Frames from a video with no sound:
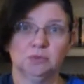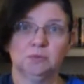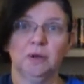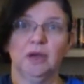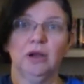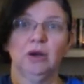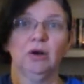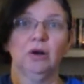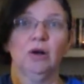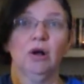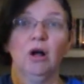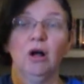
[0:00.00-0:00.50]

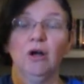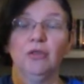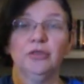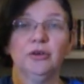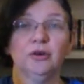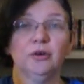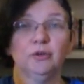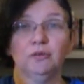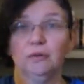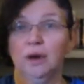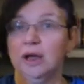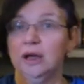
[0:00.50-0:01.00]
better
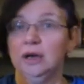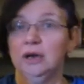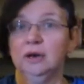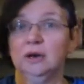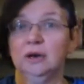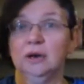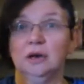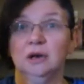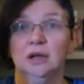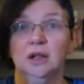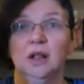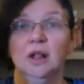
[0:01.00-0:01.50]
author,
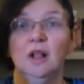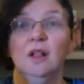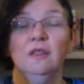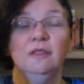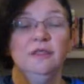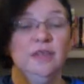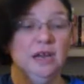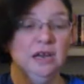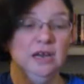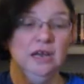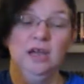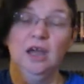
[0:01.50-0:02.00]
writer
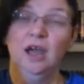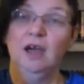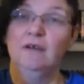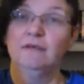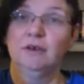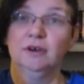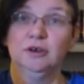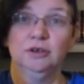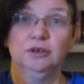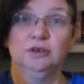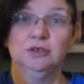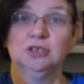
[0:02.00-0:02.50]
than he
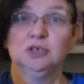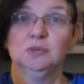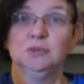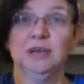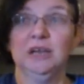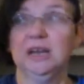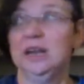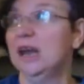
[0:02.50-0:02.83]
ever used to be.